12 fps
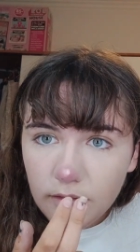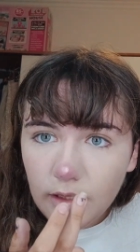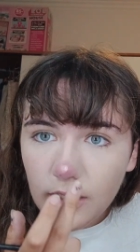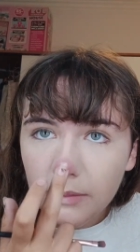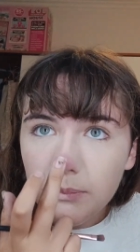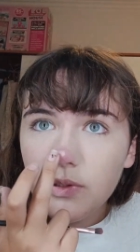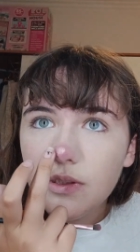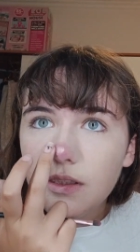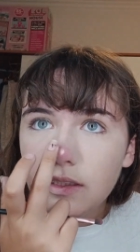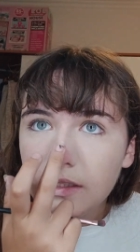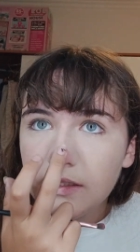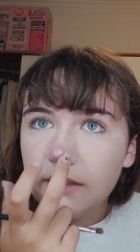I
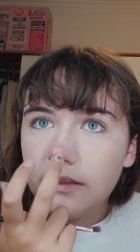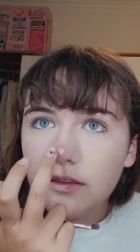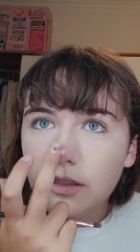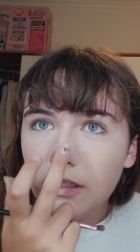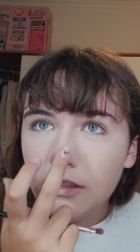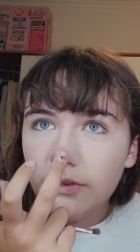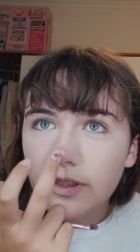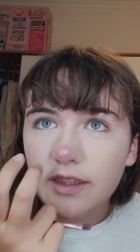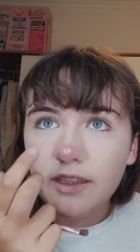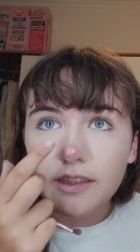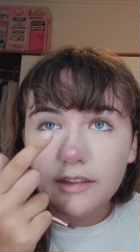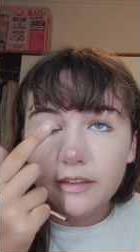put like a ton of
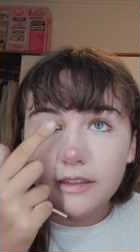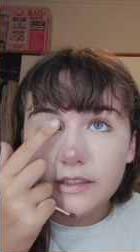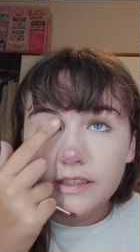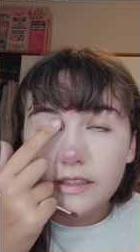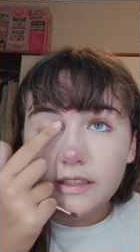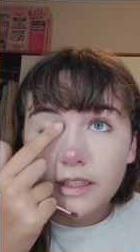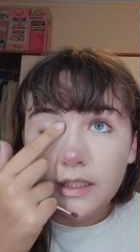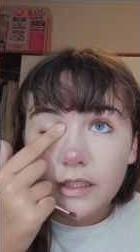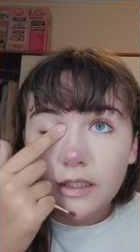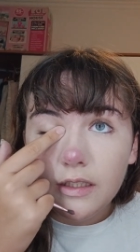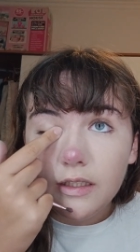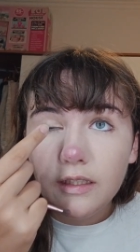highlighter, honestly.
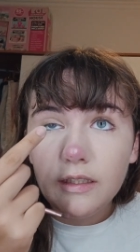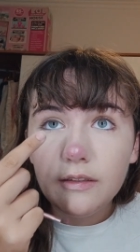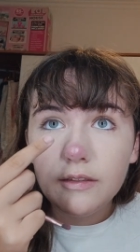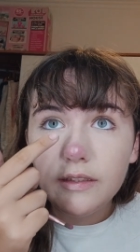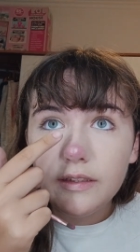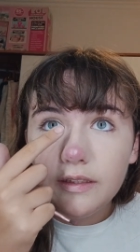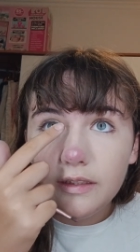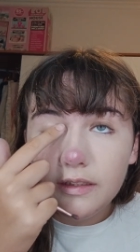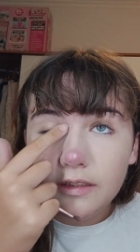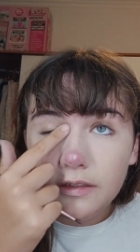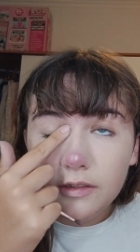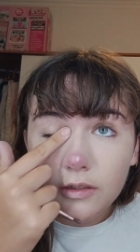and on the
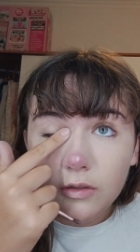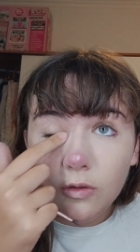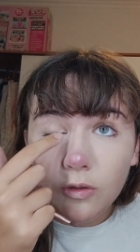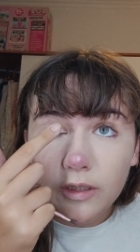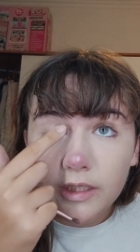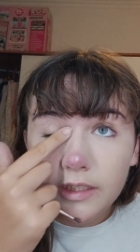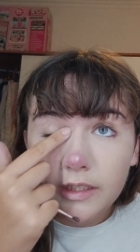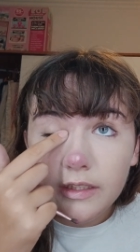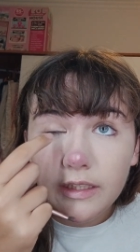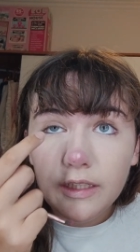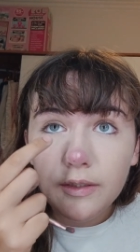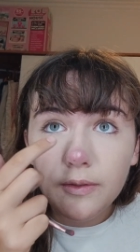inner corner
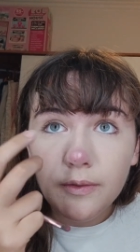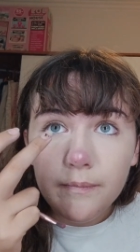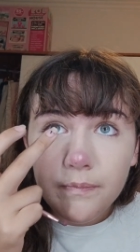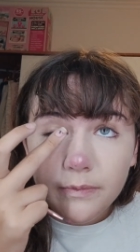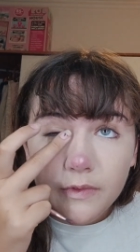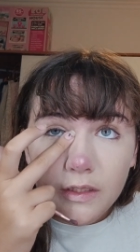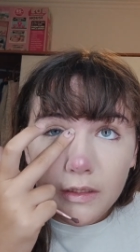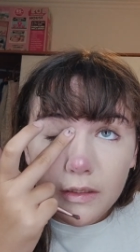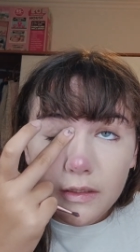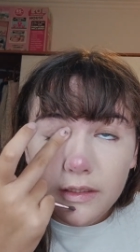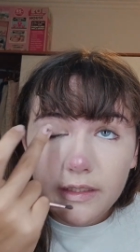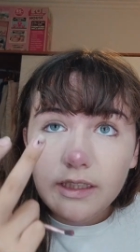now
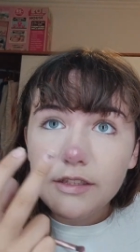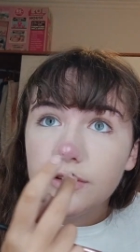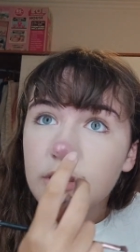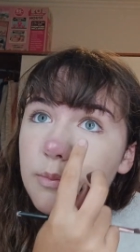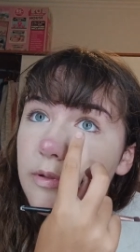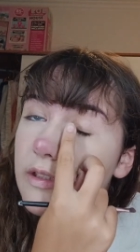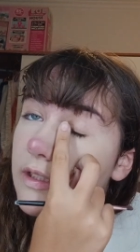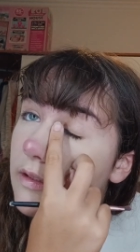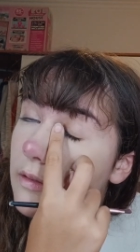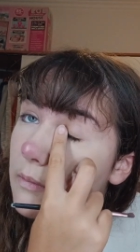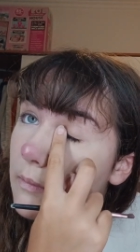they actually put it